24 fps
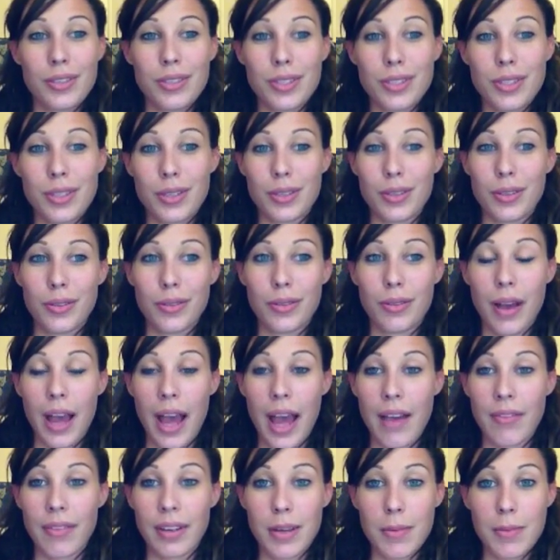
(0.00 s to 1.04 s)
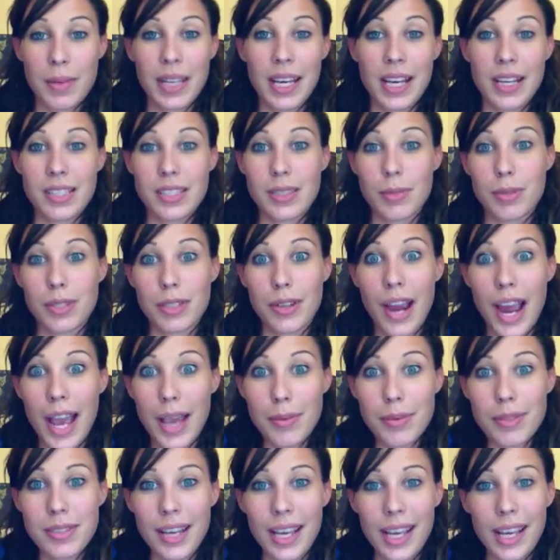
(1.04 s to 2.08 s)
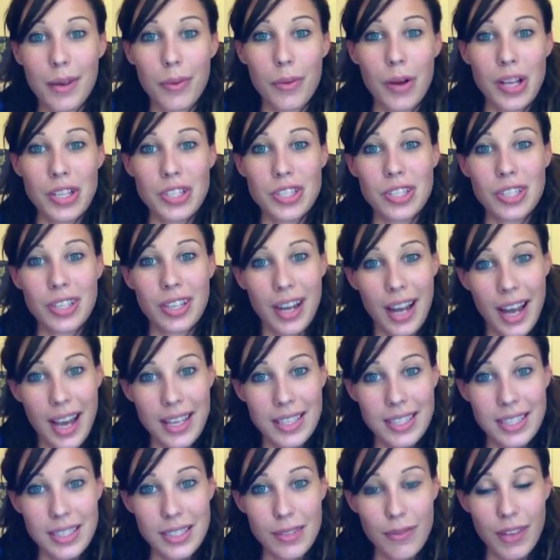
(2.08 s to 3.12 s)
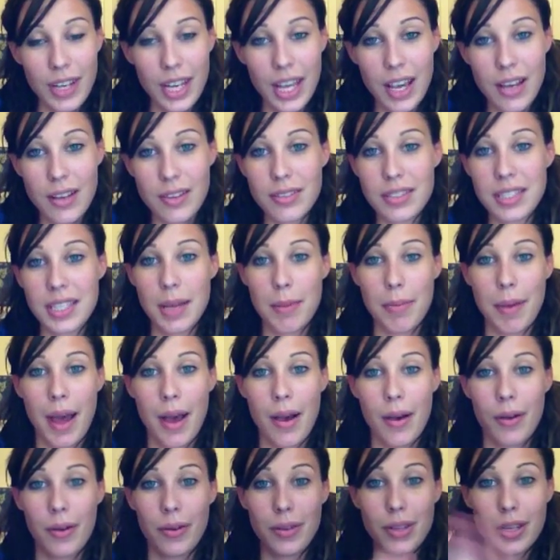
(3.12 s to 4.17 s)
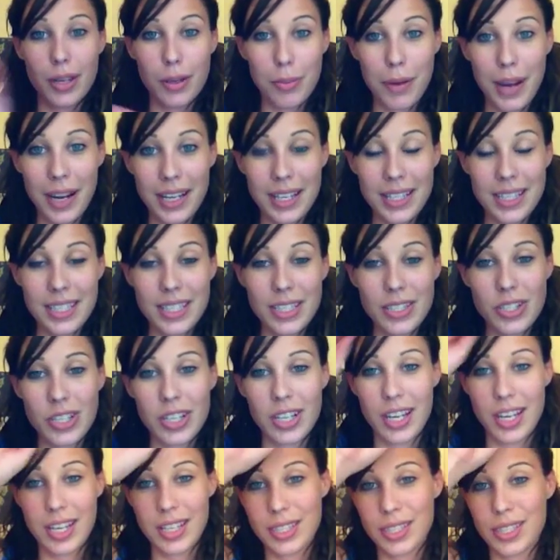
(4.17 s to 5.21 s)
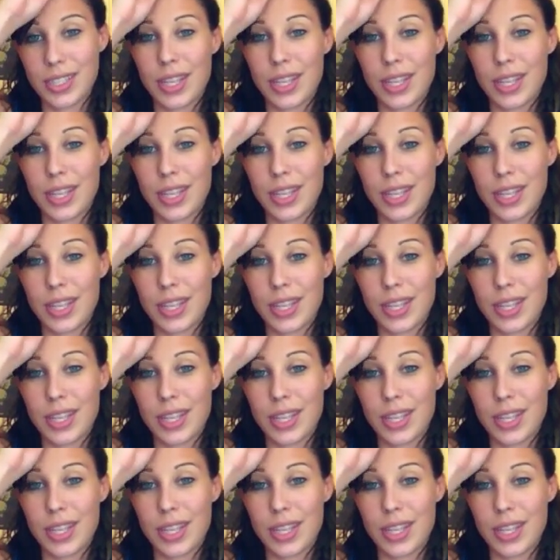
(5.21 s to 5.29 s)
to have anybody else subscribe so I can watch your guys' videos about your pregnancy journeys.